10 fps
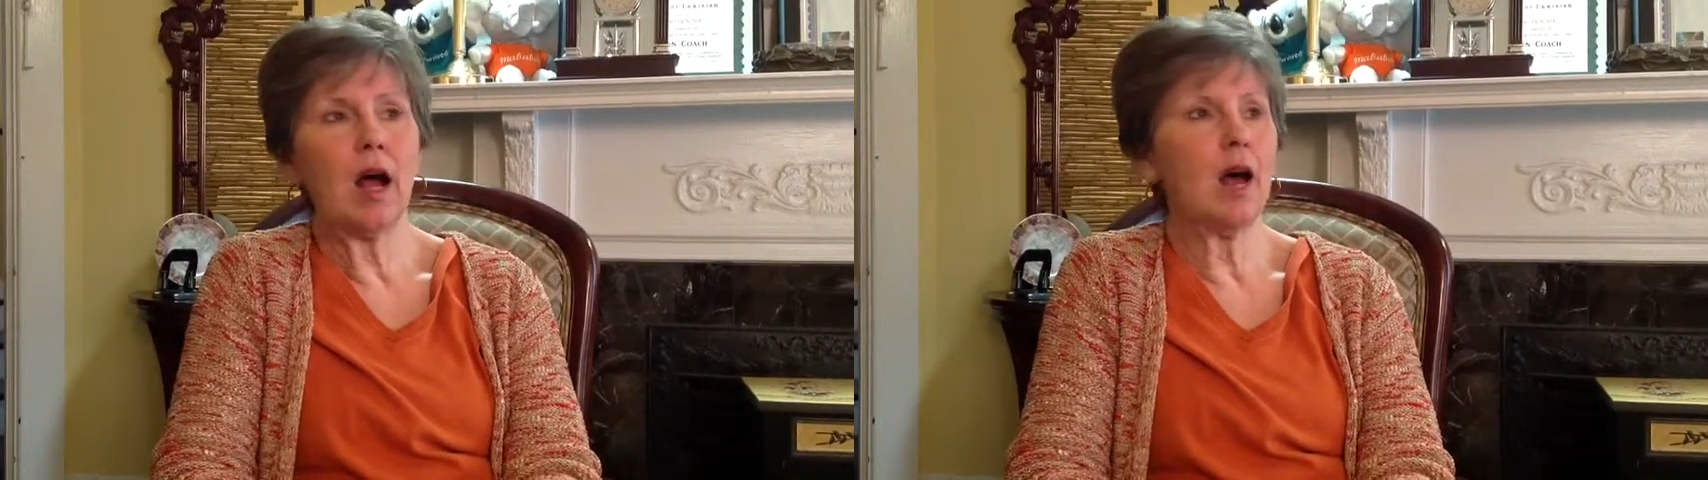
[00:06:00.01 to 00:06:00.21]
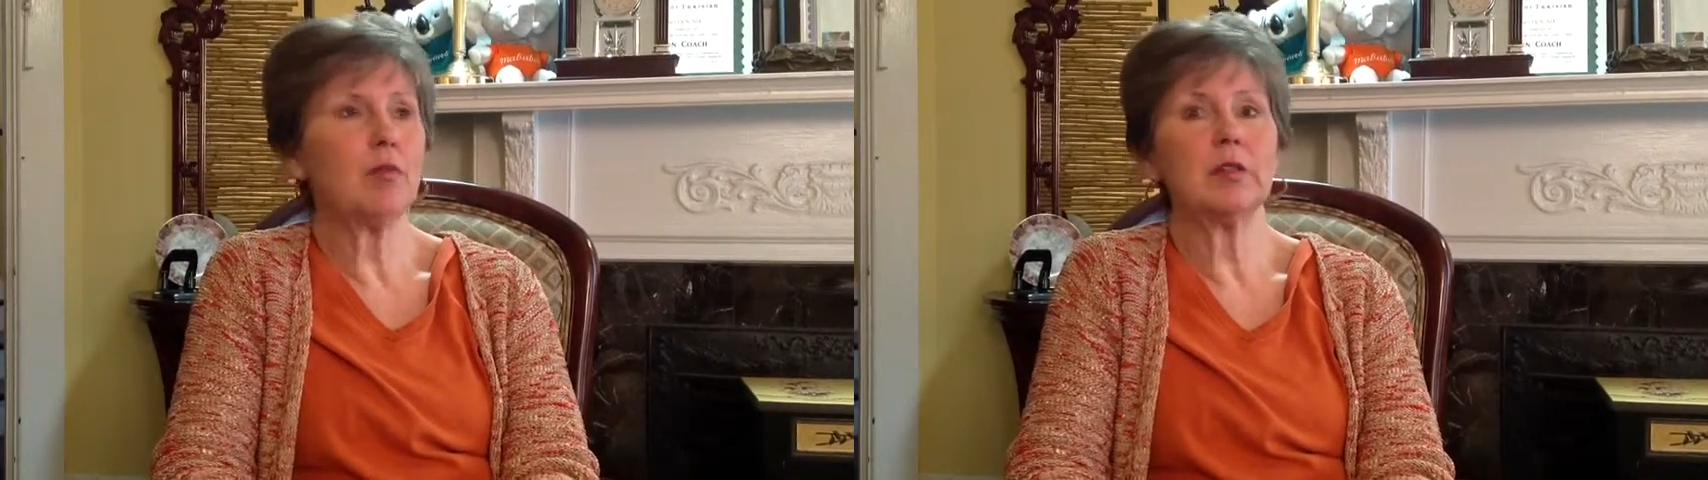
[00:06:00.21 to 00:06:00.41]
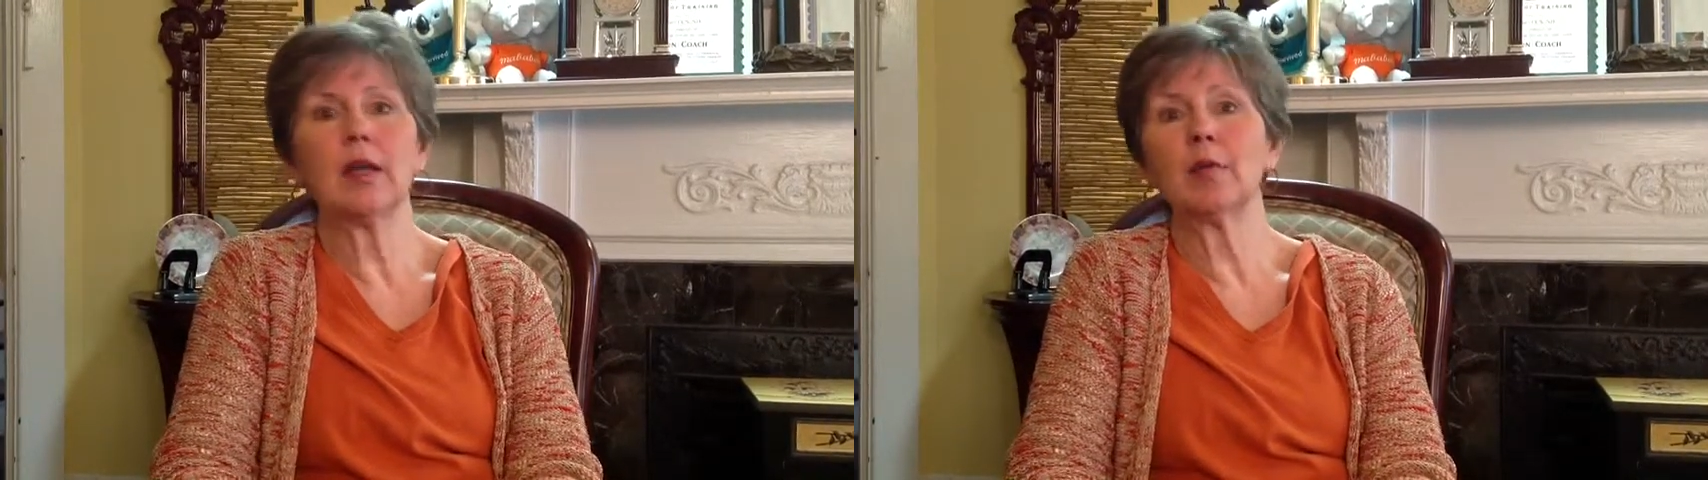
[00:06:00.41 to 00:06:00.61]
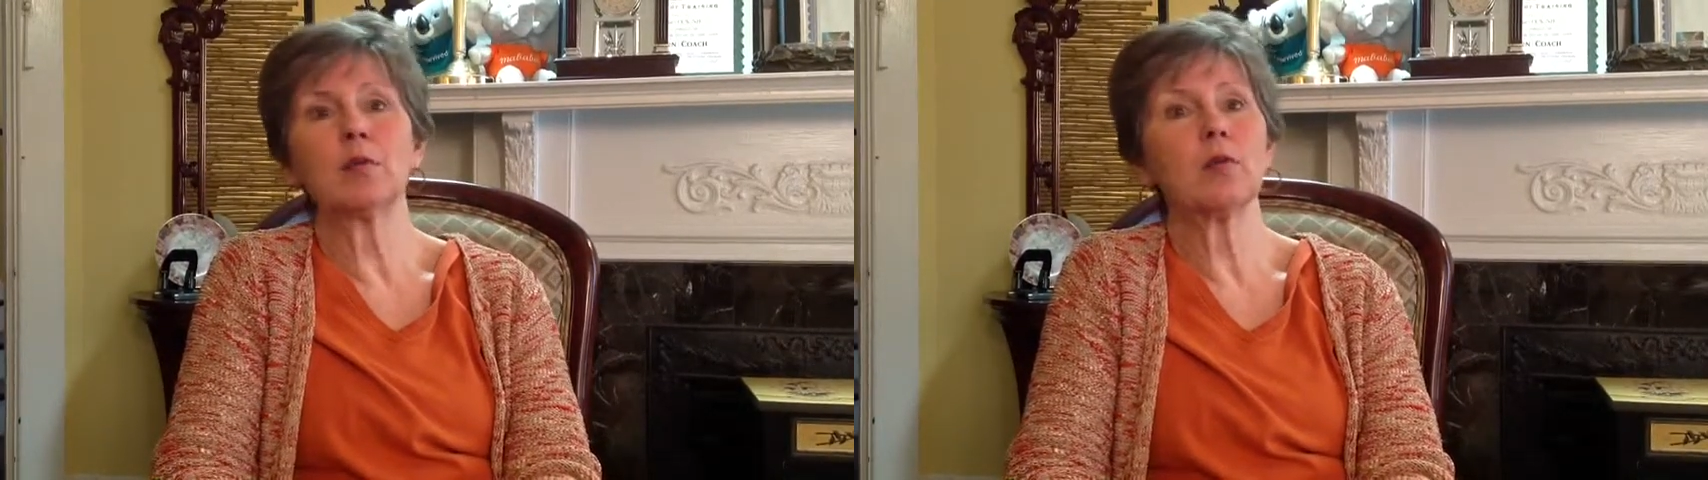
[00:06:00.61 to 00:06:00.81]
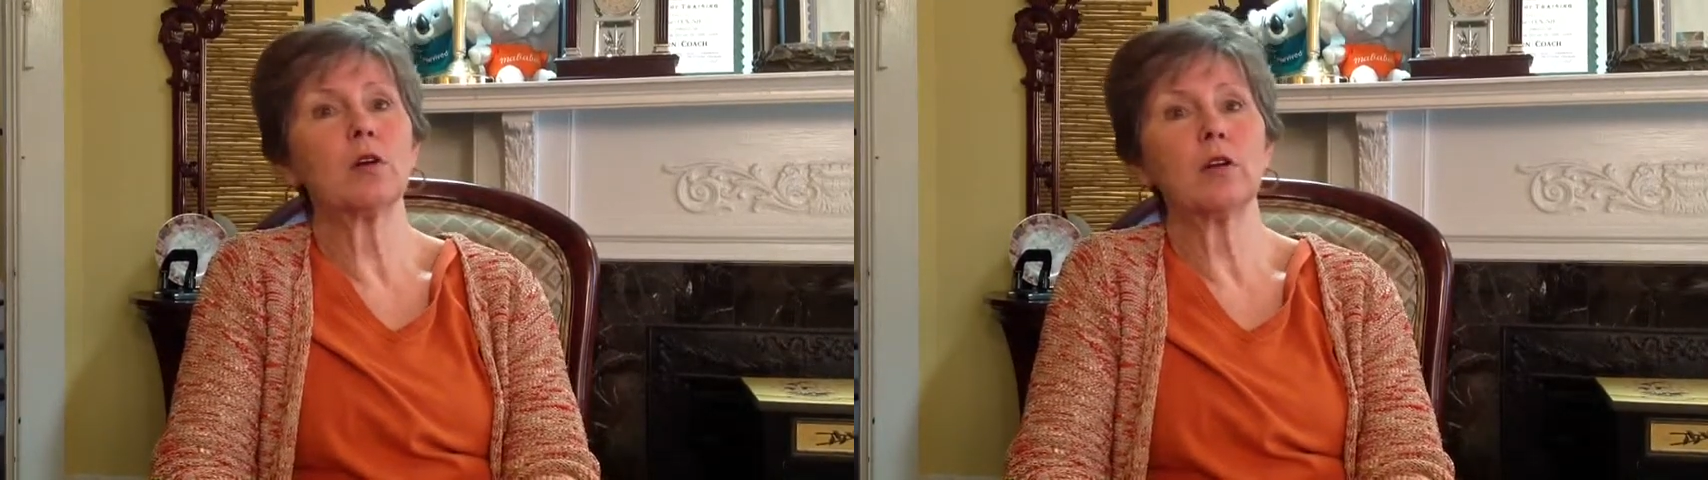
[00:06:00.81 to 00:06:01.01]
I'm on top
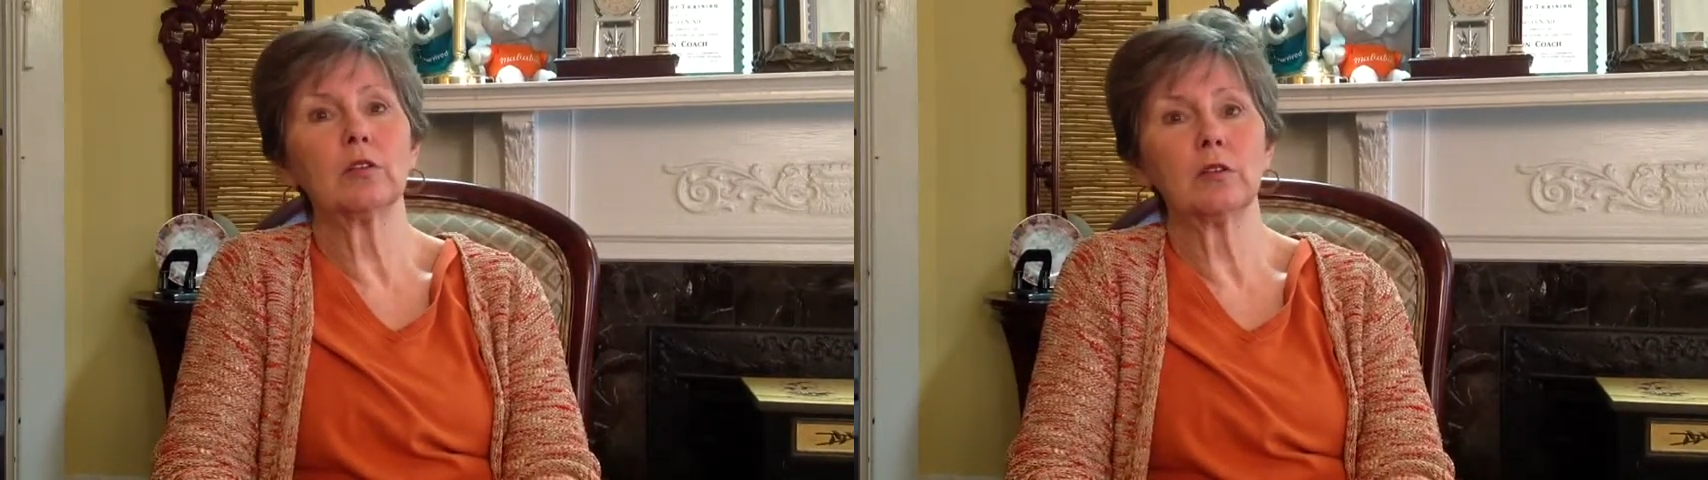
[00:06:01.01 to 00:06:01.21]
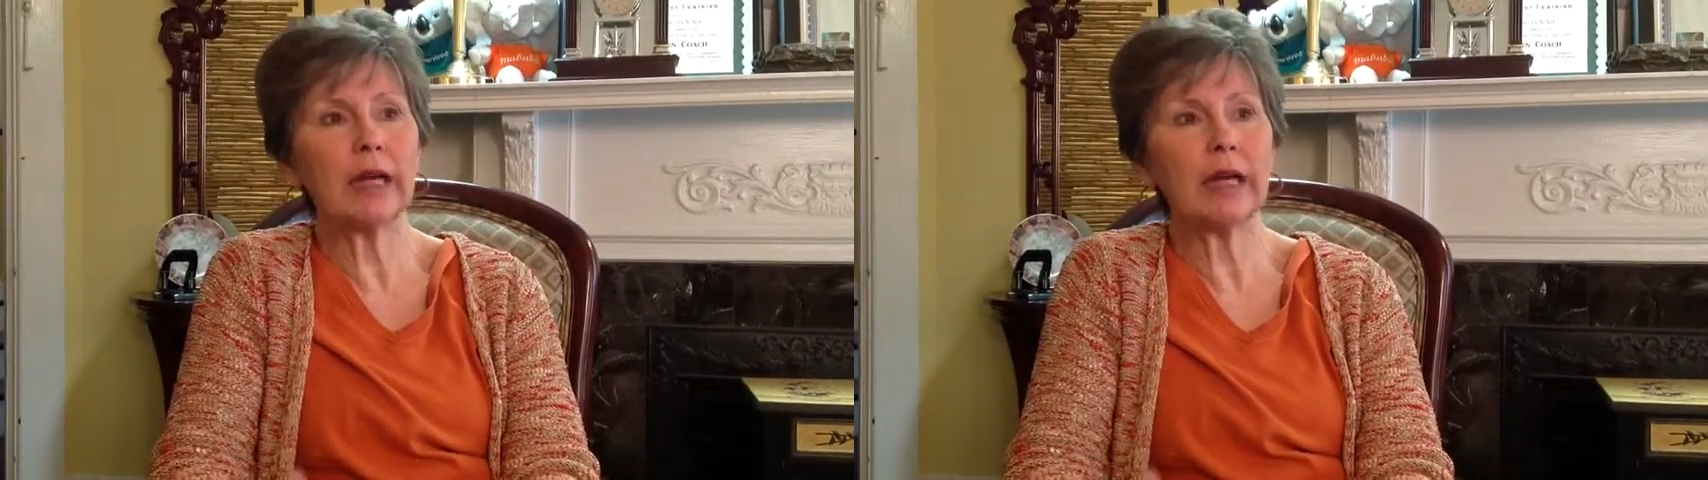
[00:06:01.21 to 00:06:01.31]
of the world.